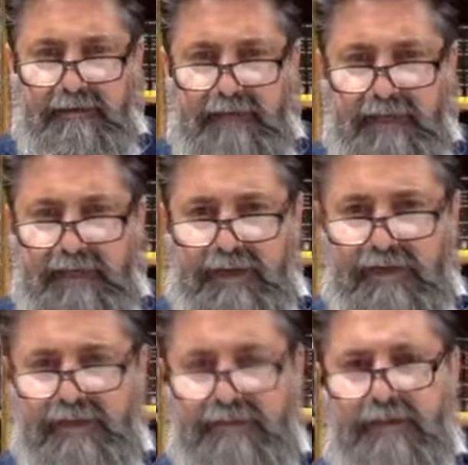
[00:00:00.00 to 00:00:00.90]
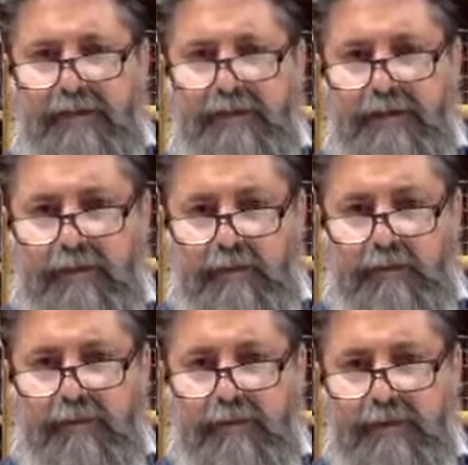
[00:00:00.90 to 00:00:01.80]
That's why Hashem says, Lo
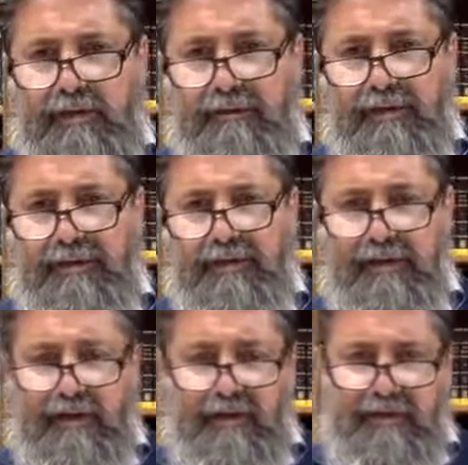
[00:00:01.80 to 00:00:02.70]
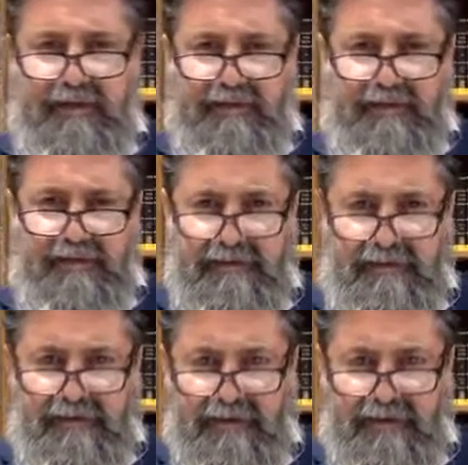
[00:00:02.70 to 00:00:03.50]
bemota met ani chafetz.